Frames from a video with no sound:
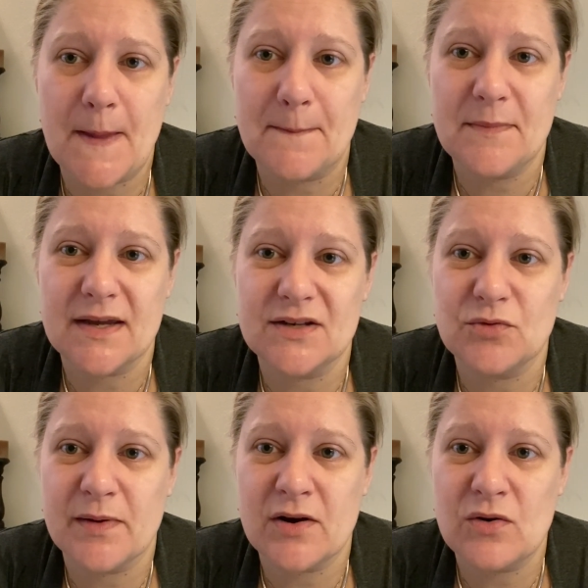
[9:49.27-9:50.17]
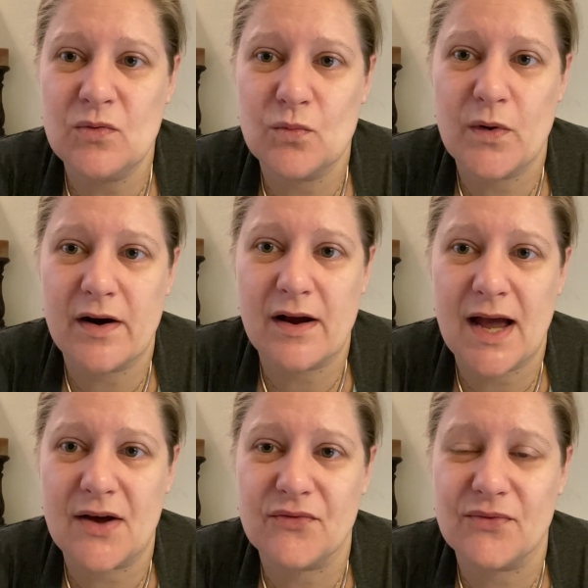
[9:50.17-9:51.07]
make a new pair where I
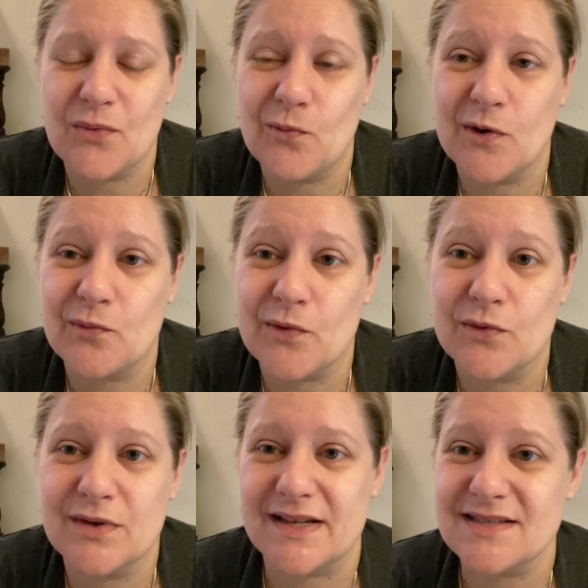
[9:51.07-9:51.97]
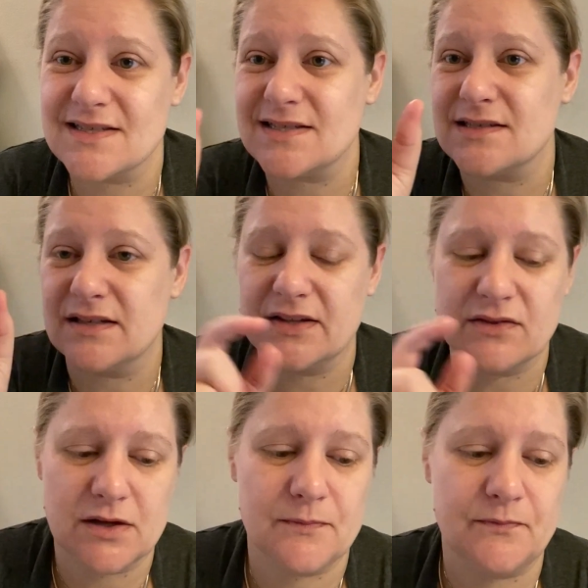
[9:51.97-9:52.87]
have one row less in
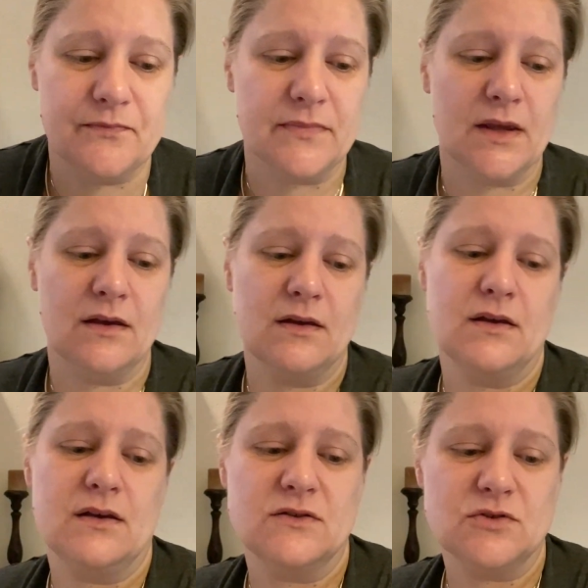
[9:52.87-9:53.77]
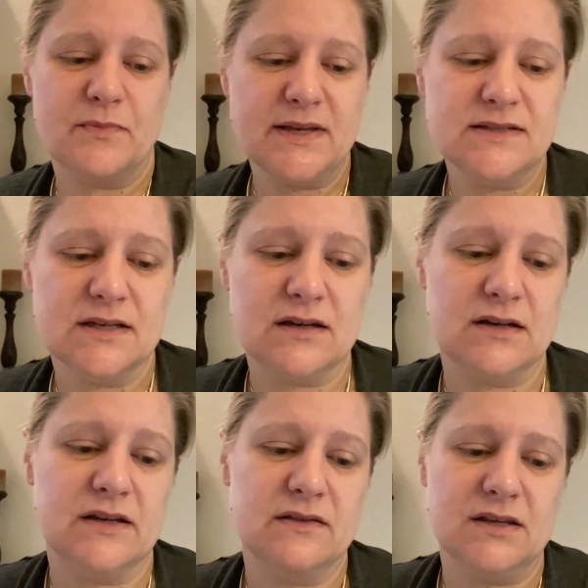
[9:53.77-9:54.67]
the. So
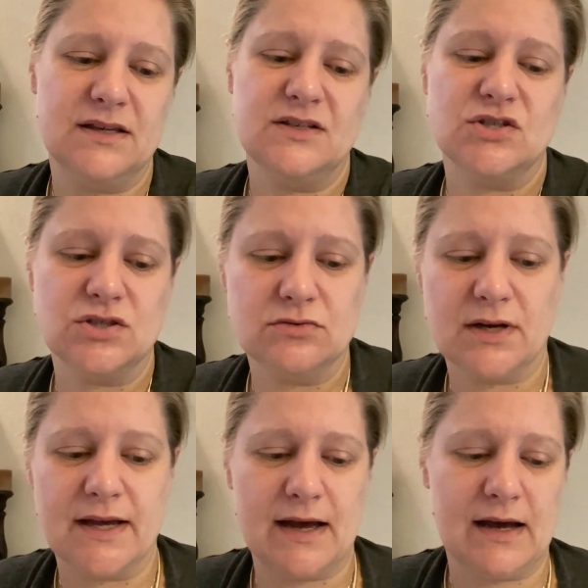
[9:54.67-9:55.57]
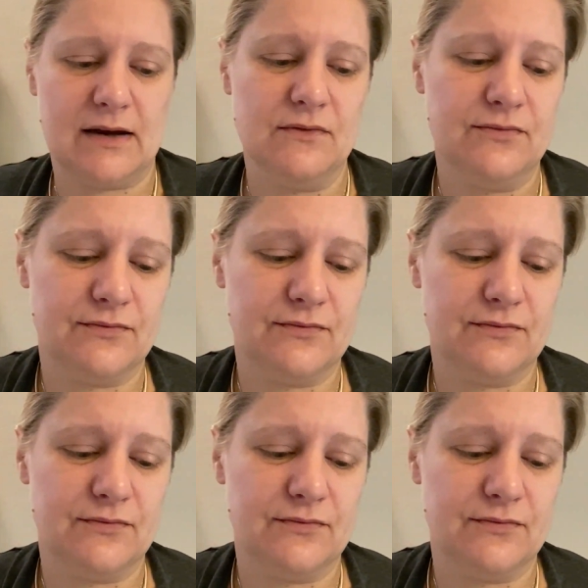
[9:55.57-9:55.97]
basically the issue I have